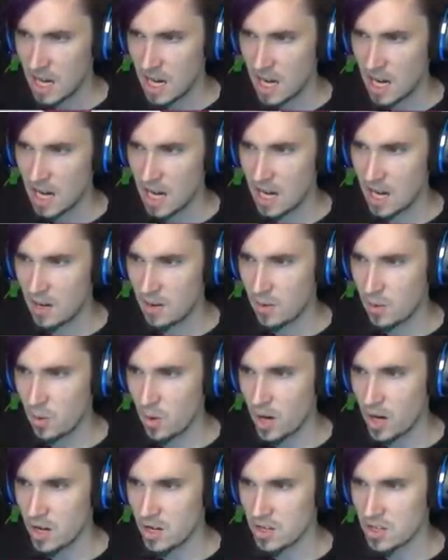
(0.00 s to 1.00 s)
Uh,
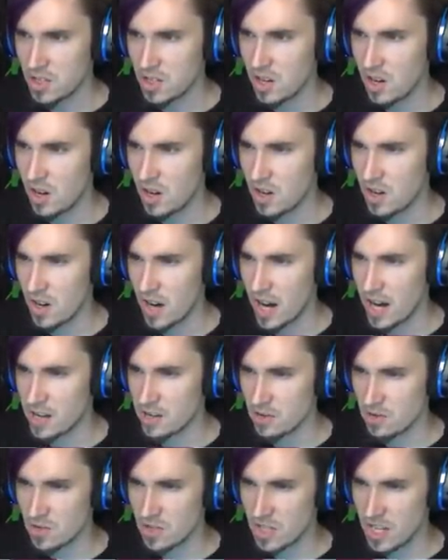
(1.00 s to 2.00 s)
requires Carter
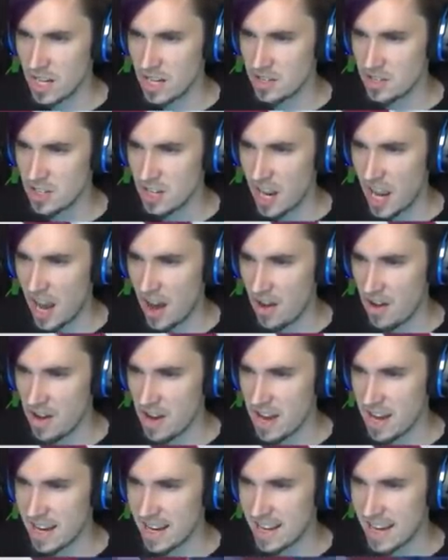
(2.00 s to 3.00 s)
Hydro Staging
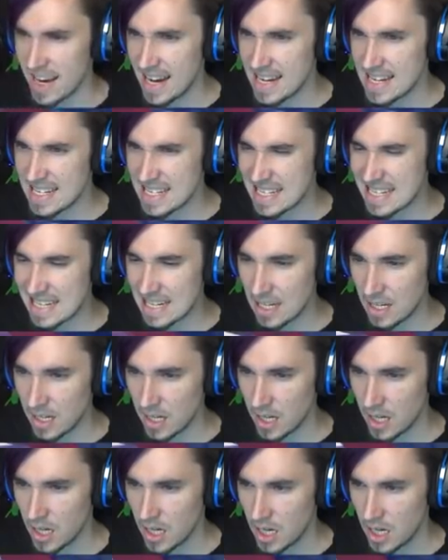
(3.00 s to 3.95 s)
Area Gate Key.